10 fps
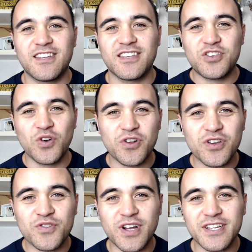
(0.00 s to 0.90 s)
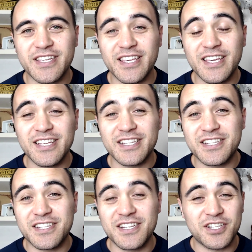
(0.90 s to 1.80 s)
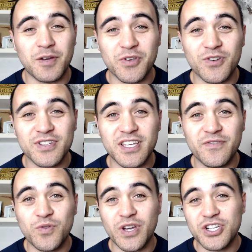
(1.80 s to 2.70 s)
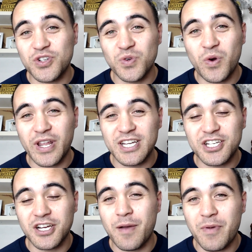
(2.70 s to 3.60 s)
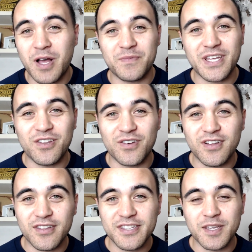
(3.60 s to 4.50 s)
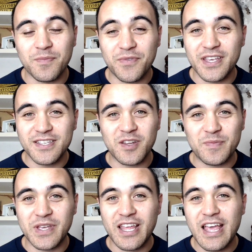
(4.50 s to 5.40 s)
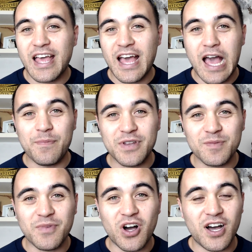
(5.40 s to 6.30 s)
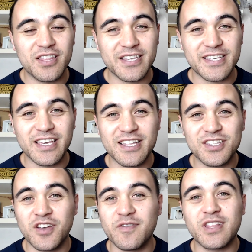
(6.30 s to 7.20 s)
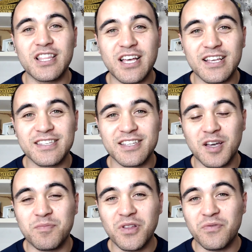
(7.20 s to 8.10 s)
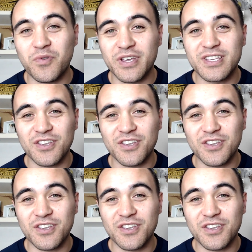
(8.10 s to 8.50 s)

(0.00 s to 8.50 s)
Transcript: Kia ora, Grant here. Just jumping on to give you a short and sharp update on some things that have been happening behind the scenes over the last couple of weeks.